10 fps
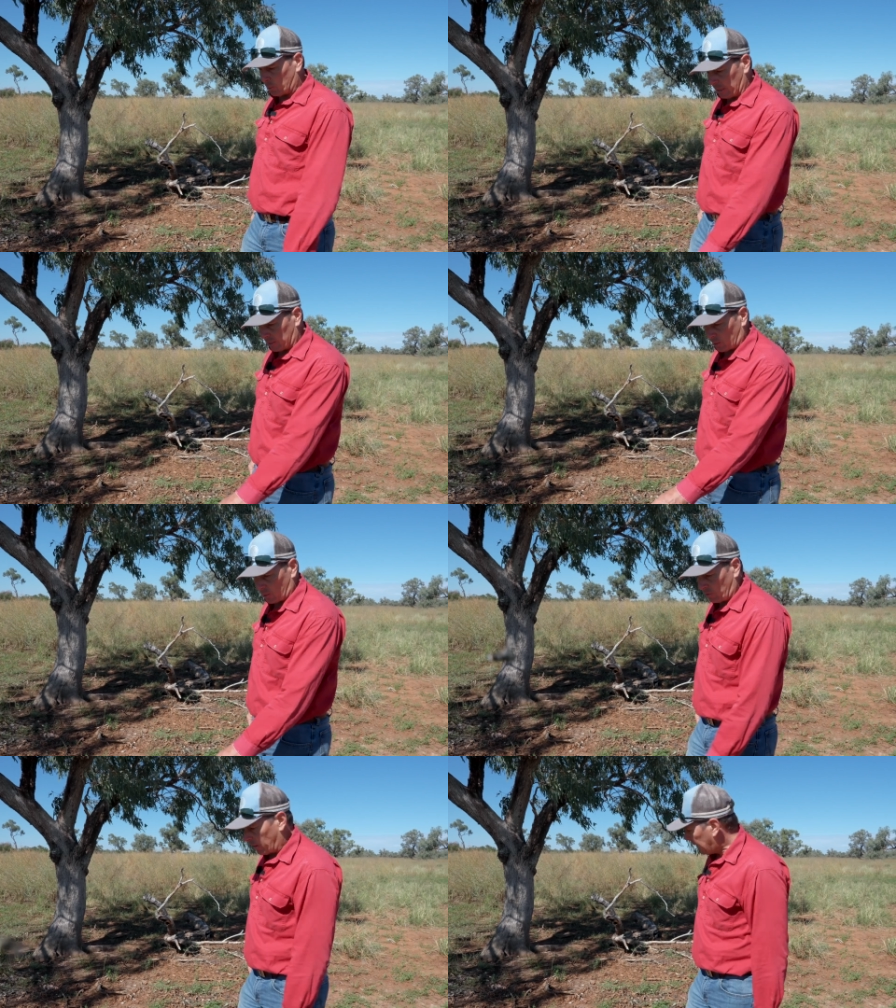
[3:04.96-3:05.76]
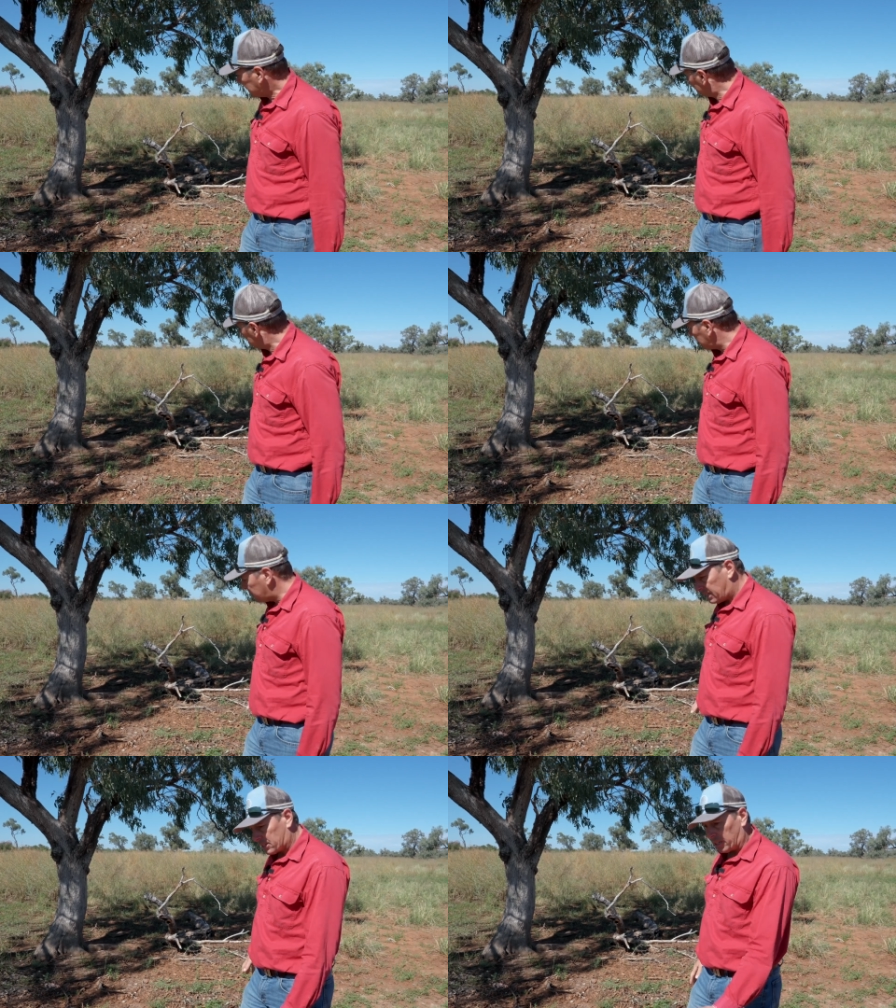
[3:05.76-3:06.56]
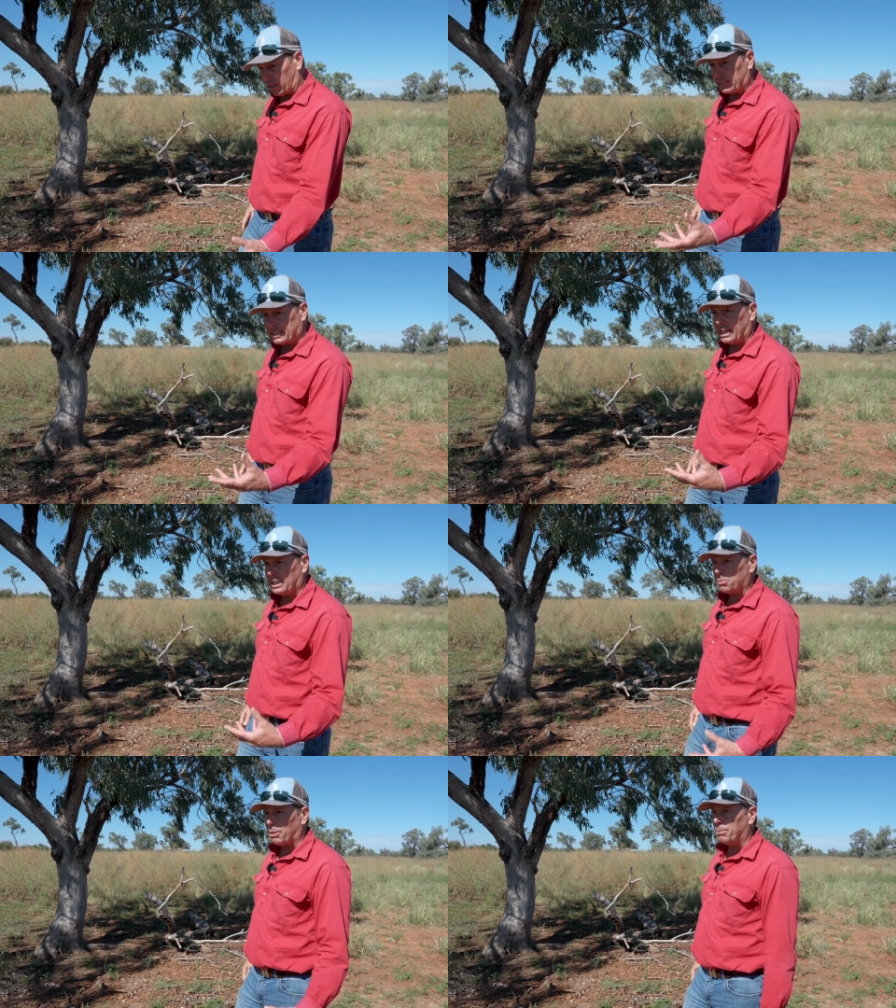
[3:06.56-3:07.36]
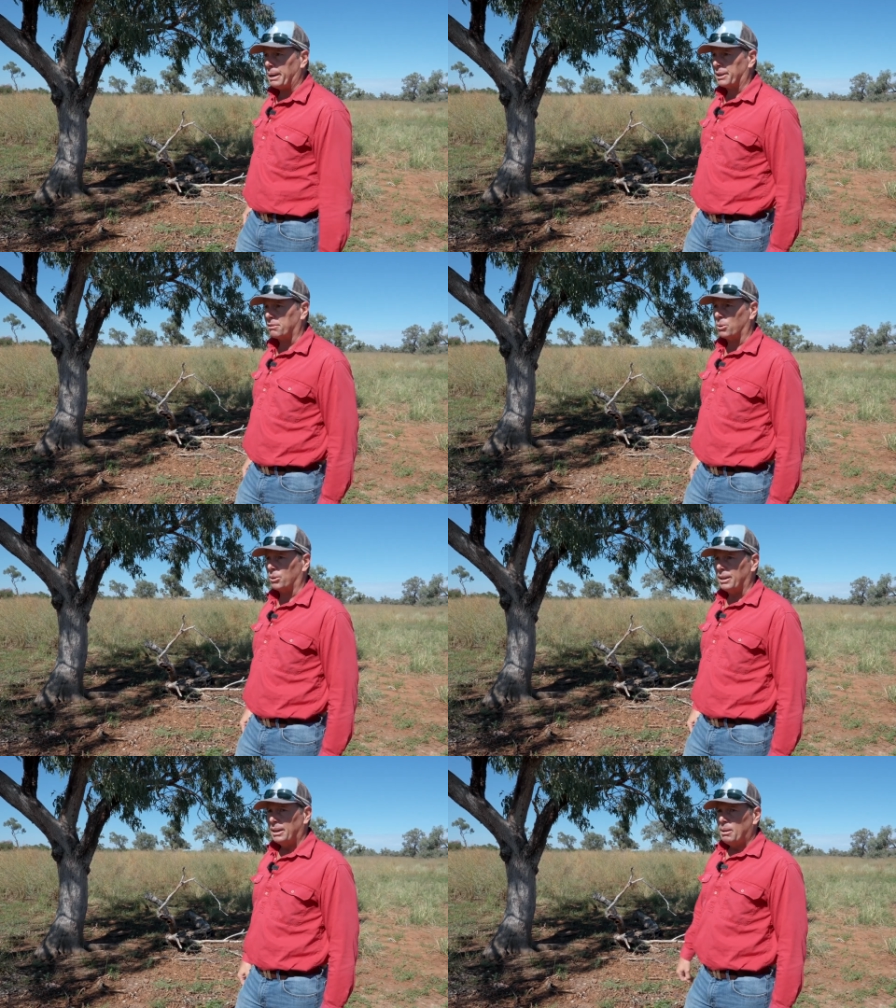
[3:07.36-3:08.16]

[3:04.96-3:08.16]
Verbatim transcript: as well as the good grasses are, are, slowly starting to spread back through it.